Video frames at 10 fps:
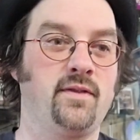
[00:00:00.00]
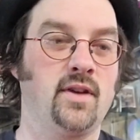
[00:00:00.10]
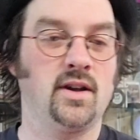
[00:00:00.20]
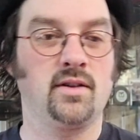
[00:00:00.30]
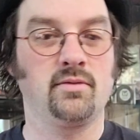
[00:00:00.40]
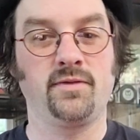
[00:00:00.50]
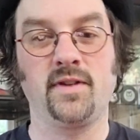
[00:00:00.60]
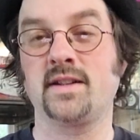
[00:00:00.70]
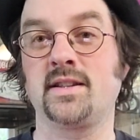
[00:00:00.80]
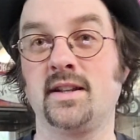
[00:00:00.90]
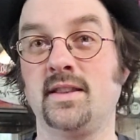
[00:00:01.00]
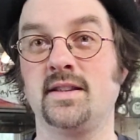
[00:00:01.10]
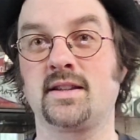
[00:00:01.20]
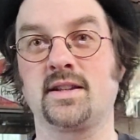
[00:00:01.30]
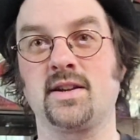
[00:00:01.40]
reflected in
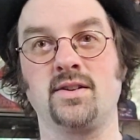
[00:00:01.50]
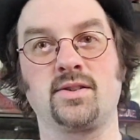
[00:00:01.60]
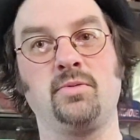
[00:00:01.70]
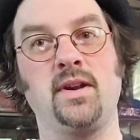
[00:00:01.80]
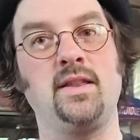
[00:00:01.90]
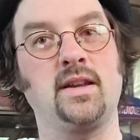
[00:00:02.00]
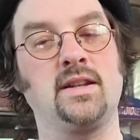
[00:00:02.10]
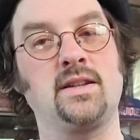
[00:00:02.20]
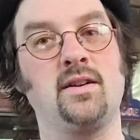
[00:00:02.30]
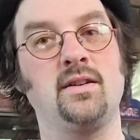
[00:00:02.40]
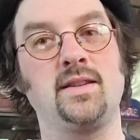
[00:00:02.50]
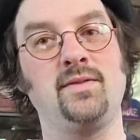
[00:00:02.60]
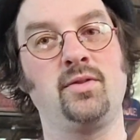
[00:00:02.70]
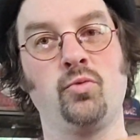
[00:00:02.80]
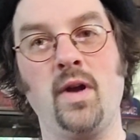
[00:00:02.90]
these guitars. The way the guitar is
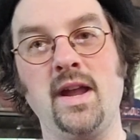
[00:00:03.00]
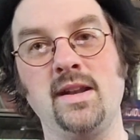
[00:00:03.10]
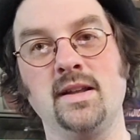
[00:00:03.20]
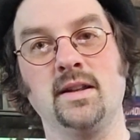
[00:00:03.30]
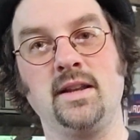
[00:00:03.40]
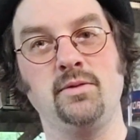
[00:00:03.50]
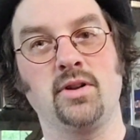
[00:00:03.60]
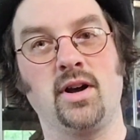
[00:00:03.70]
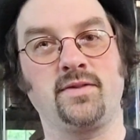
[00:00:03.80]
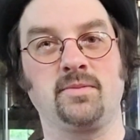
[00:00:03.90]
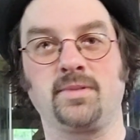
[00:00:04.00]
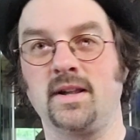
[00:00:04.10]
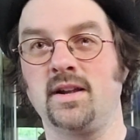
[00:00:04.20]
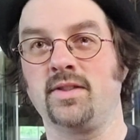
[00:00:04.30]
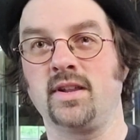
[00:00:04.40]
even weighted, and he would often
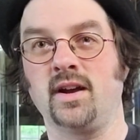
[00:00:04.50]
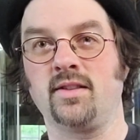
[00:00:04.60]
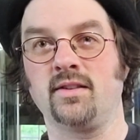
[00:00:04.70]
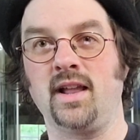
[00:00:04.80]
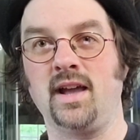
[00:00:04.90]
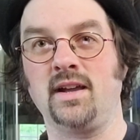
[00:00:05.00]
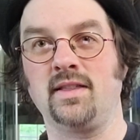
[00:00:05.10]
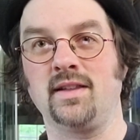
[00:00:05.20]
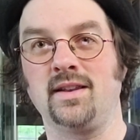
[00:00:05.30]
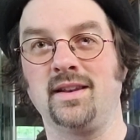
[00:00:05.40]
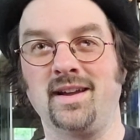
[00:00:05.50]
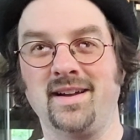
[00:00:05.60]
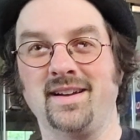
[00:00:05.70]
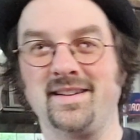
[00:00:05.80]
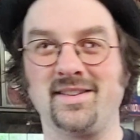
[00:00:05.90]
play on the other leg
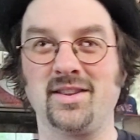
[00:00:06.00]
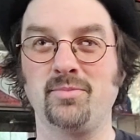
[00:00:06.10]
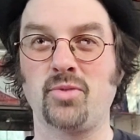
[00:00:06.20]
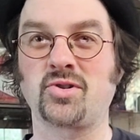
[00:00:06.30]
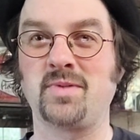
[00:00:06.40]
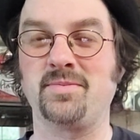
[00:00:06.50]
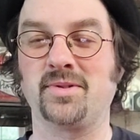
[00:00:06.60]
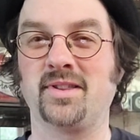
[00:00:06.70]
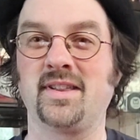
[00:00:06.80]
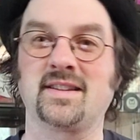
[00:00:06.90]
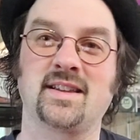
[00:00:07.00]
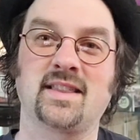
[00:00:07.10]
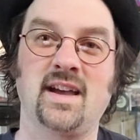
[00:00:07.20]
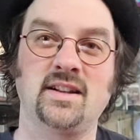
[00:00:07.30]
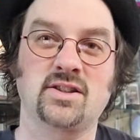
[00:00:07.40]
than most people and things like
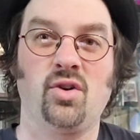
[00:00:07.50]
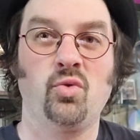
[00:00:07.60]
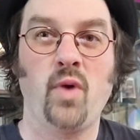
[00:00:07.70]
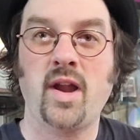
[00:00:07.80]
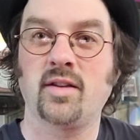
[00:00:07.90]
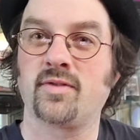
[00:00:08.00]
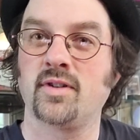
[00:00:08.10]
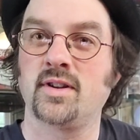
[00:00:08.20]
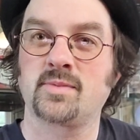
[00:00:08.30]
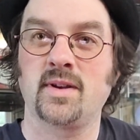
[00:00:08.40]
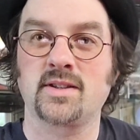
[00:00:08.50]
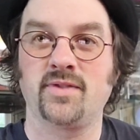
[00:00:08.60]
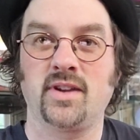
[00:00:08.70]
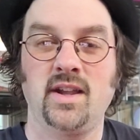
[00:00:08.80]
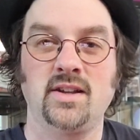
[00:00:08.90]
that. It's all weighted for his
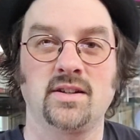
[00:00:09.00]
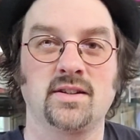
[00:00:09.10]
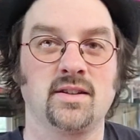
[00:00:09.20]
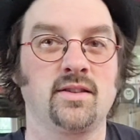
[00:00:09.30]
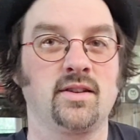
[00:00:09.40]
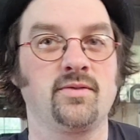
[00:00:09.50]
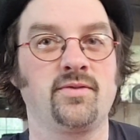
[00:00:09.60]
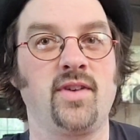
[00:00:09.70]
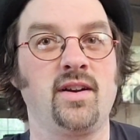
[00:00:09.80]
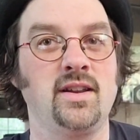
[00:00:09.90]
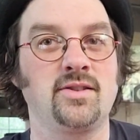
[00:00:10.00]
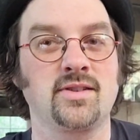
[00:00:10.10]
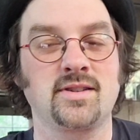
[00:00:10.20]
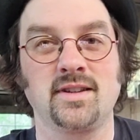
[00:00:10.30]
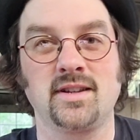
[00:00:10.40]
specifications. They're very
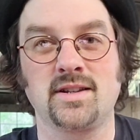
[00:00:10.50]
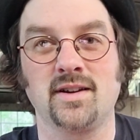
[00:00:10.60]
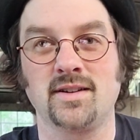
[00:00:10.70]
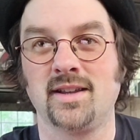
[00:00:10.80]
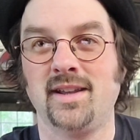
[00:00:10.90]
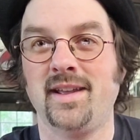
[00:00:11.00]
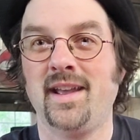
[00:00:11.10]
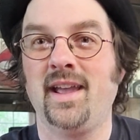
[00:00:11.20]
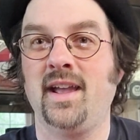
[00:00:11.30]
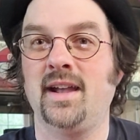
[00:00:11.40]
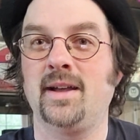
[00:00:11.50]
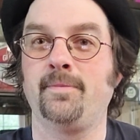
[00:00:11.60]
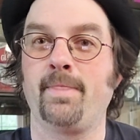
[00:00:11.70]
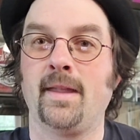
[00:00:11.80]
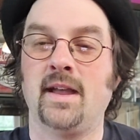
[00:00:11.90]
interesting guitars.
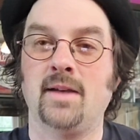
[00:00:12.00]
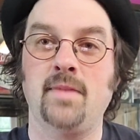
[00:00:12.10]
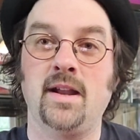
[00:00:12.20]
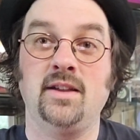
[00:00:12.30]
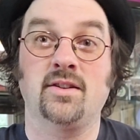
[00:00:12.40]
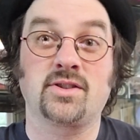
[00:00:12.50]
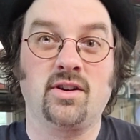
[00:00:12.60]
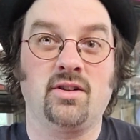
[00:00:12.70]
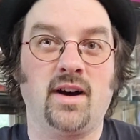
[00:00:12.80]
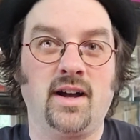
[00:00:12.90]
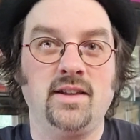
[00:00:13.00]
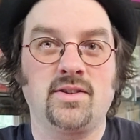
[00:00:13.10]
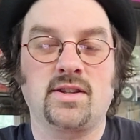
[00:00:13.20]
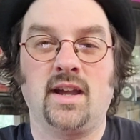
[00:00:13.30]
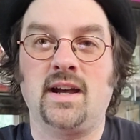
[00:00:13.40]
And many years ago, I
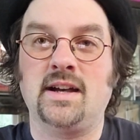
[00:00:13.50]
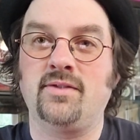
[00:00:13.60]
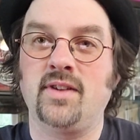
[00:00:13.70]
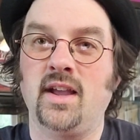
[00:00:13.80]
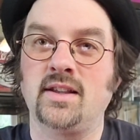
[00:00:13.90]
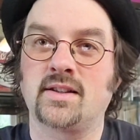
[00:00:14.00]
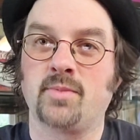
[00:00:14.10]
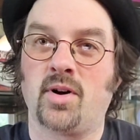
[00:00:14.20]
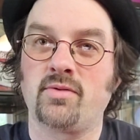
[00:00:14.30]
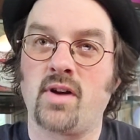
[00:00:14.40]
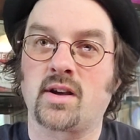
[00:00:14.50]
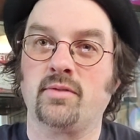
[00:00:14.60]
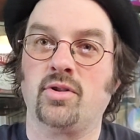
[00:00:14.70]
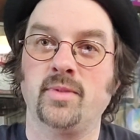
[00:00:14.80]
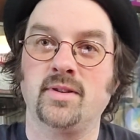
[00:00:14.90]
used to have a small rock and
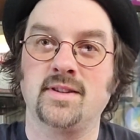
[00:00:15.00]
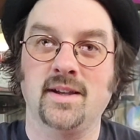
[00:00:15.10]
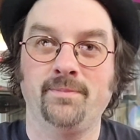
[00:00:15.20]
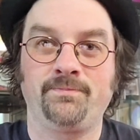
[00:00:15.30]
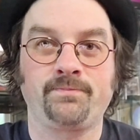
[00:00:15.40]
roll museum,